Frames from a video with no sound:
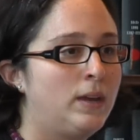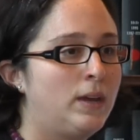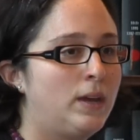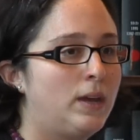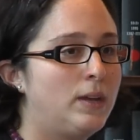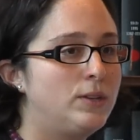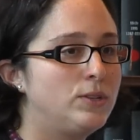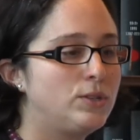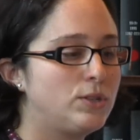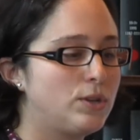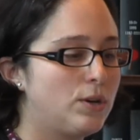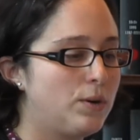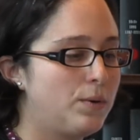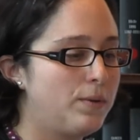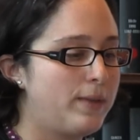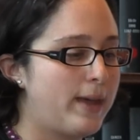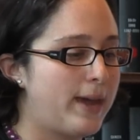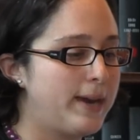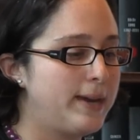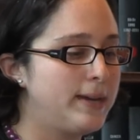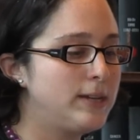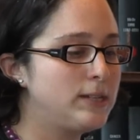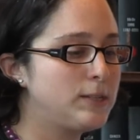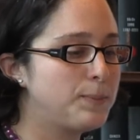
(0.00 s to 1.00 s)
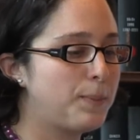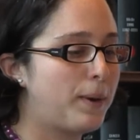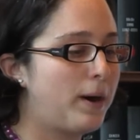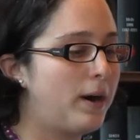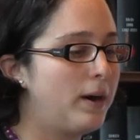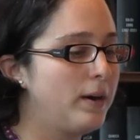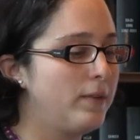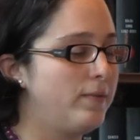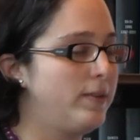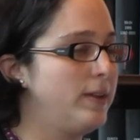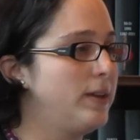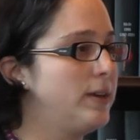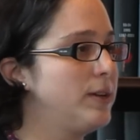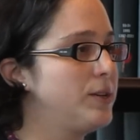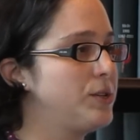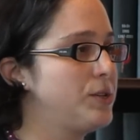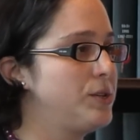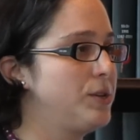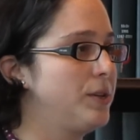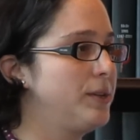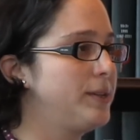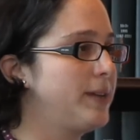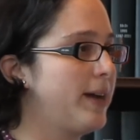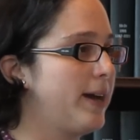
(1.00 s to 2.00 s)
And so that is part of the
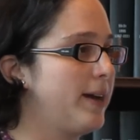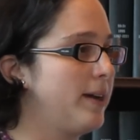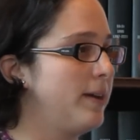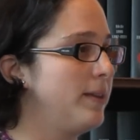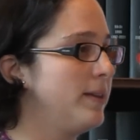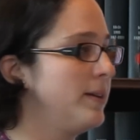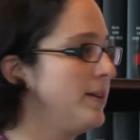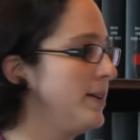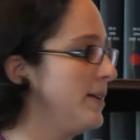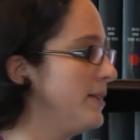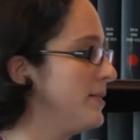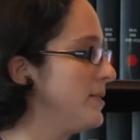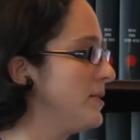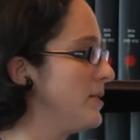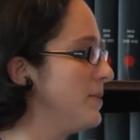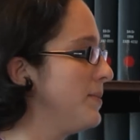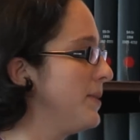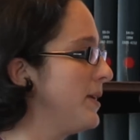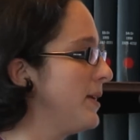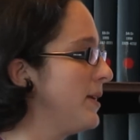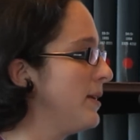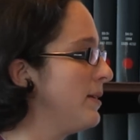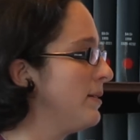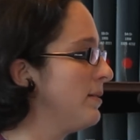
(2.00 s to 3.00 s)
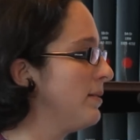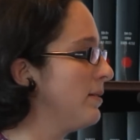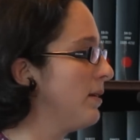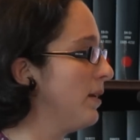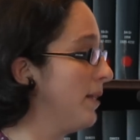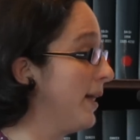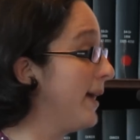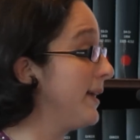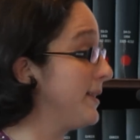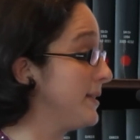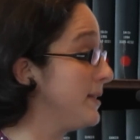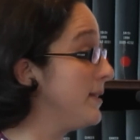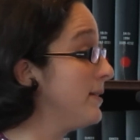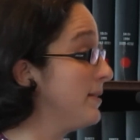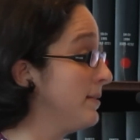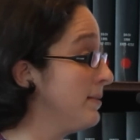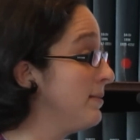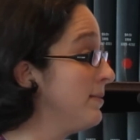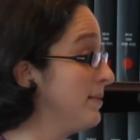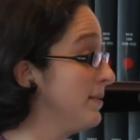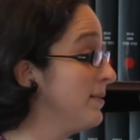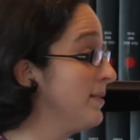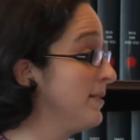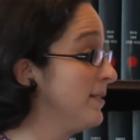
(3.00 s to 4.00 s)
additional data that needs to be collected
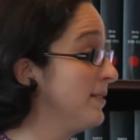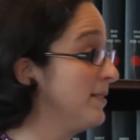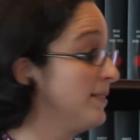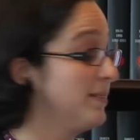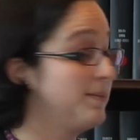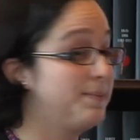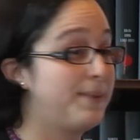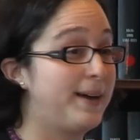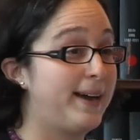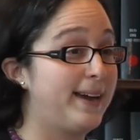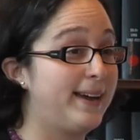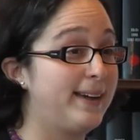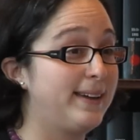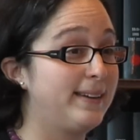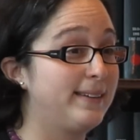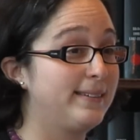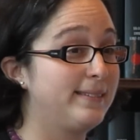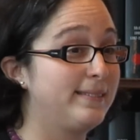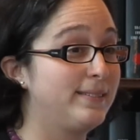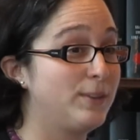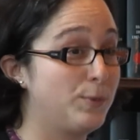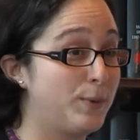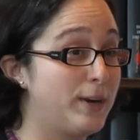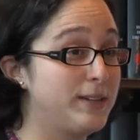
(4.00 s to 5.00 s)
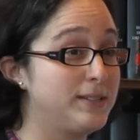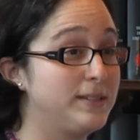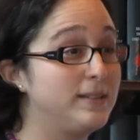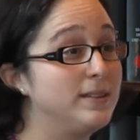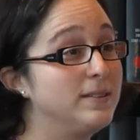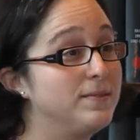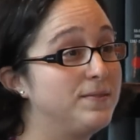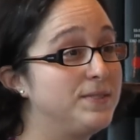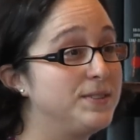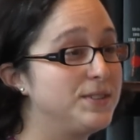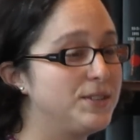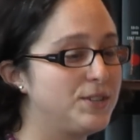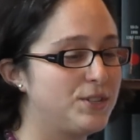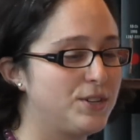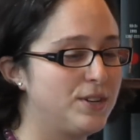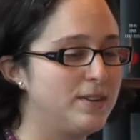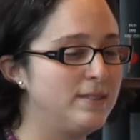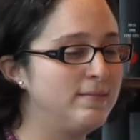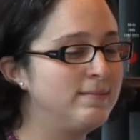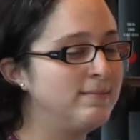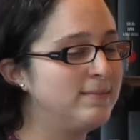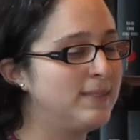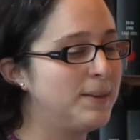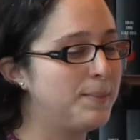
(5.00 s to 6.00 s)
by the resident
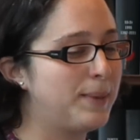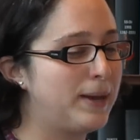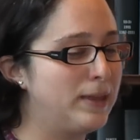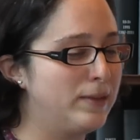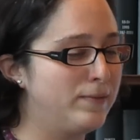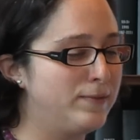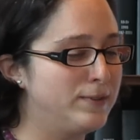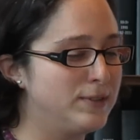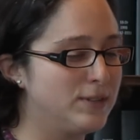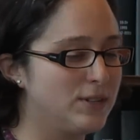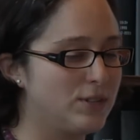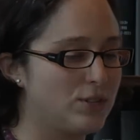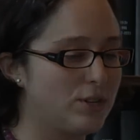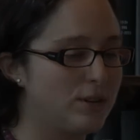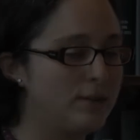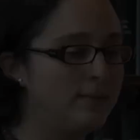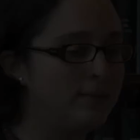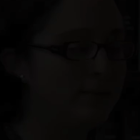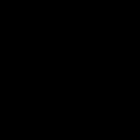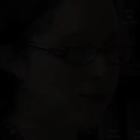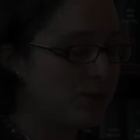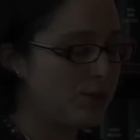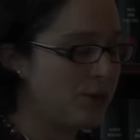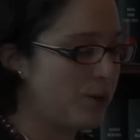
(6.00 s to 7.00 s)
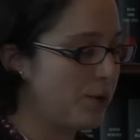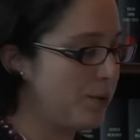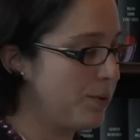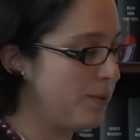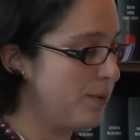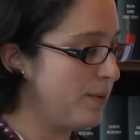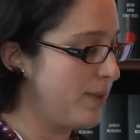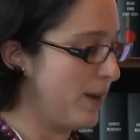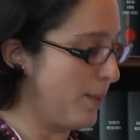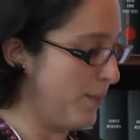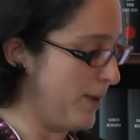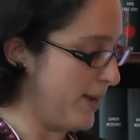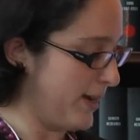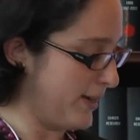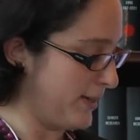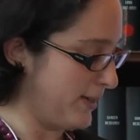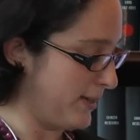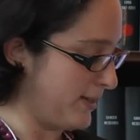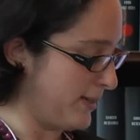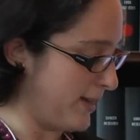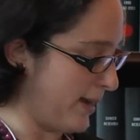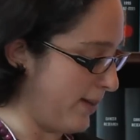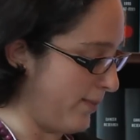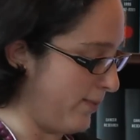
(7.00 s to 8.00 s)
physician and by the physician. So then we get to
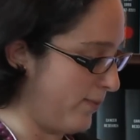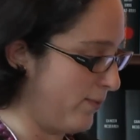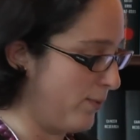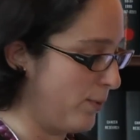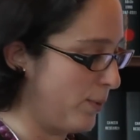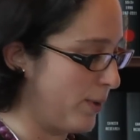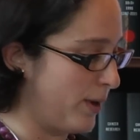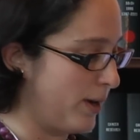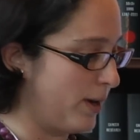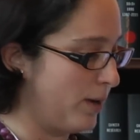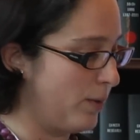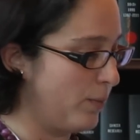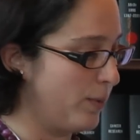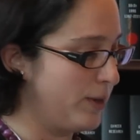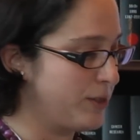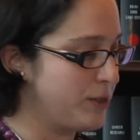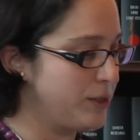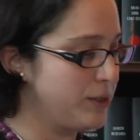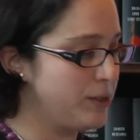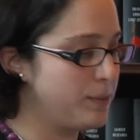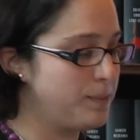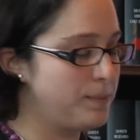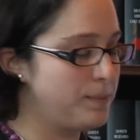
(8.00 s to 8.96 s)
step 4, which is